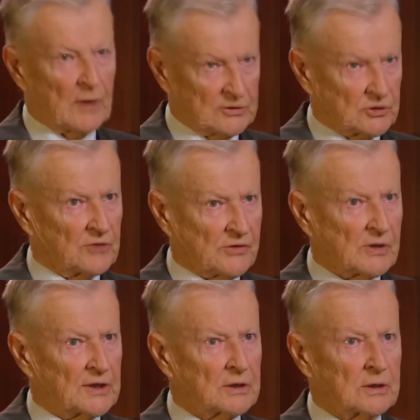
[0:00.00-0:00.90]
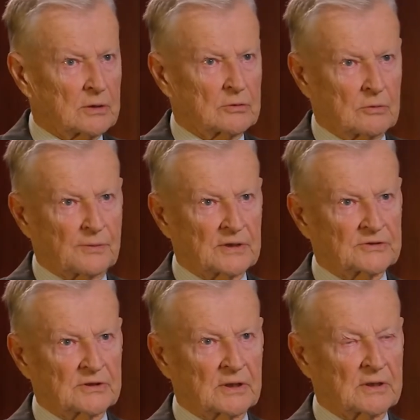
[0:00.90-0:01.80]
has to give credit to
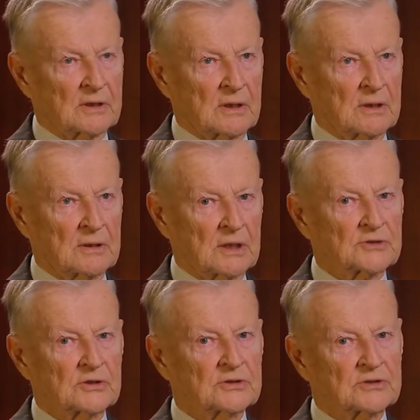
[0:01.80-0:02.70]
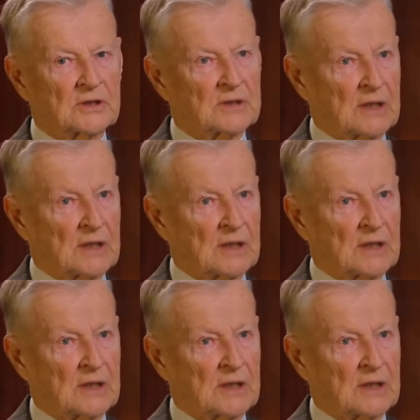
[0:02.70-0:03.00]
President Nixon's and